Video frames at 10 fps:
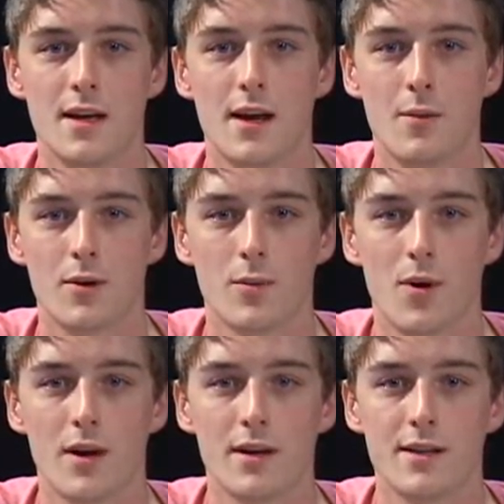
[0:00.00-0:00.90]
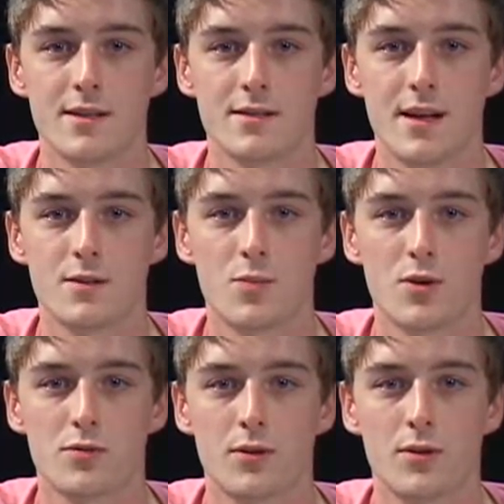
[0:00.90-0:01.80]
um, her part in the state's
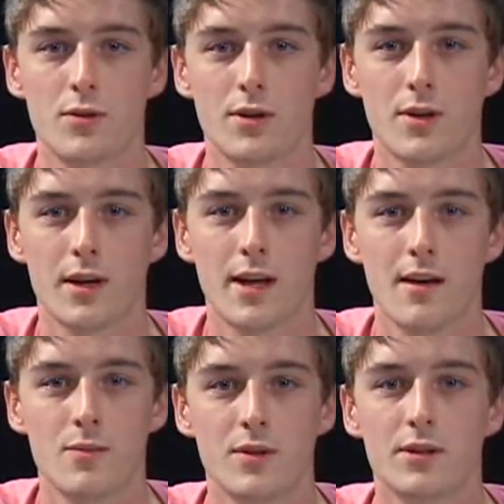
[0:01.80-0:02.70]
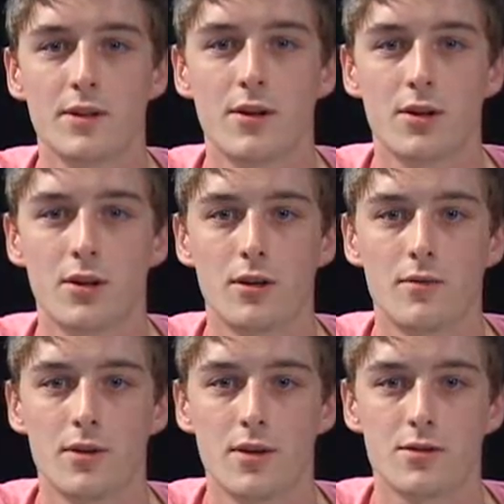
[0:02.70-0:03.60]
push for nuclear accountability during an
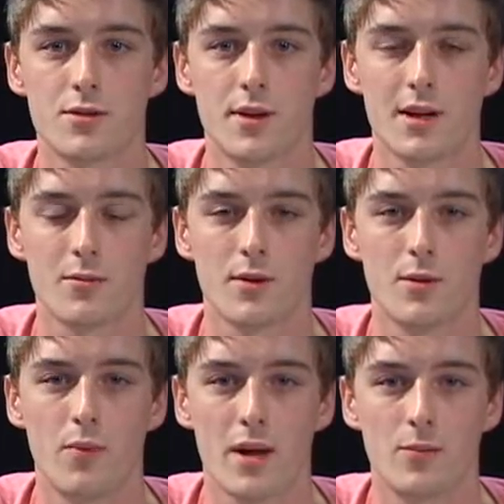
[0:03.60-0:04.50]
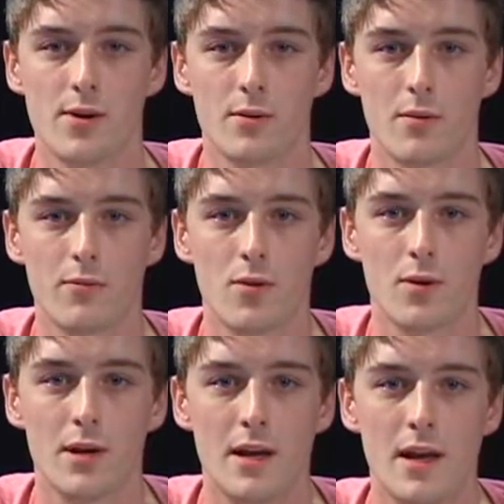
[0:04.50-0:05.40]
interview yesterday with the Brattleboro
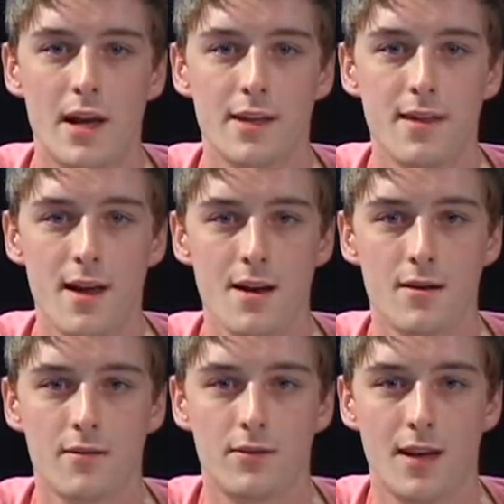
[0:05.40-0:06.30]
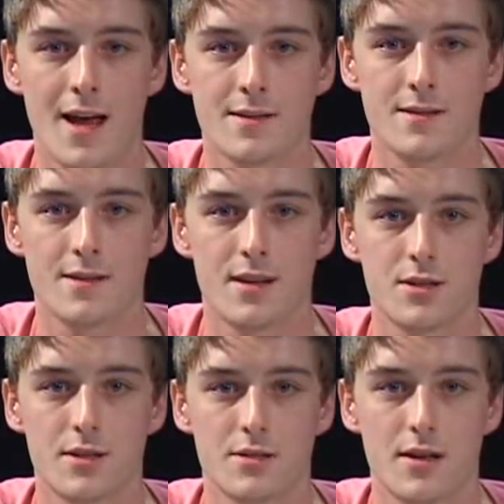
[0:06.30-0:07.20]
Reformer. At the end of last
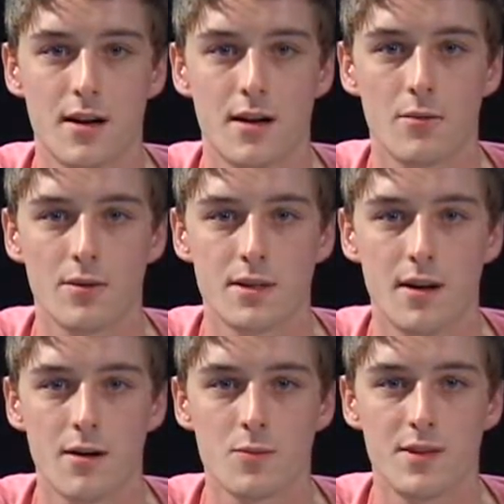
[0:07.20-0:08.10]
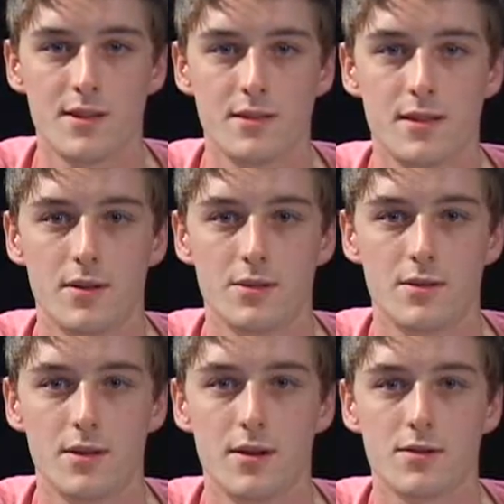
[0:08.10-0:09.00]
session, Sarah was in our BCTV
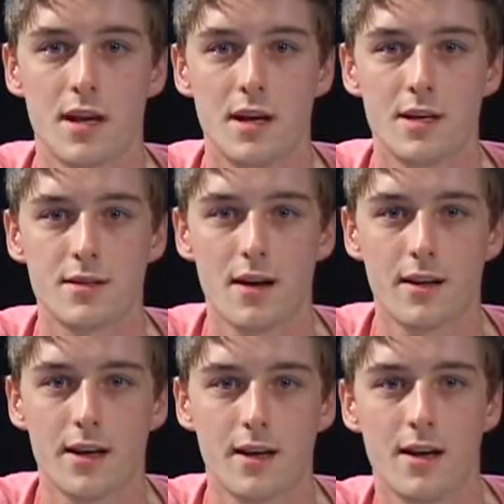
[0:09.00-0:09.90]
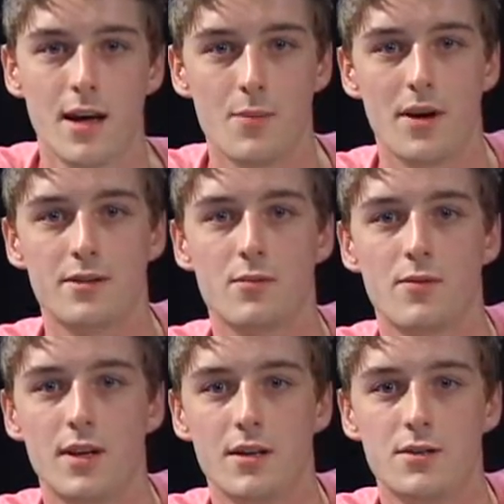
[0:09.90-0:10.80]
studios talking about some
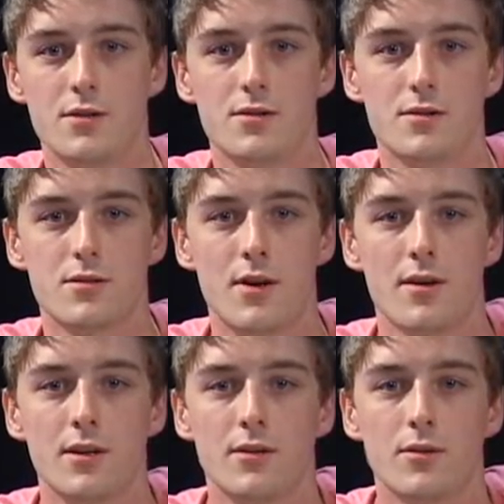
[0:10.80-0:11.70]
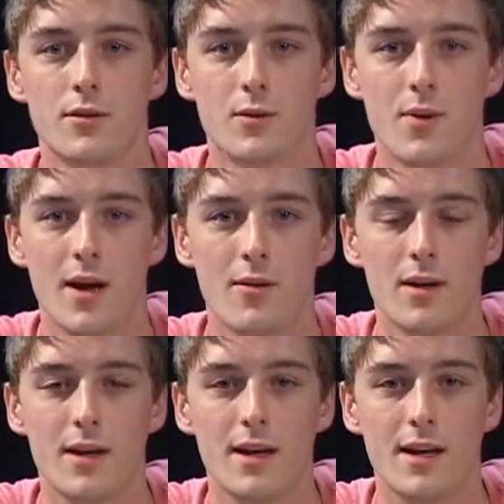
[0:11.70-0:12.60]
of the issues surrounding nuclear
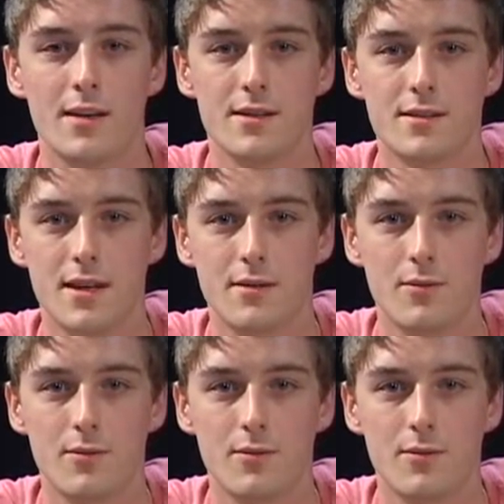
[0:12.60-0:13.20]
power in the state of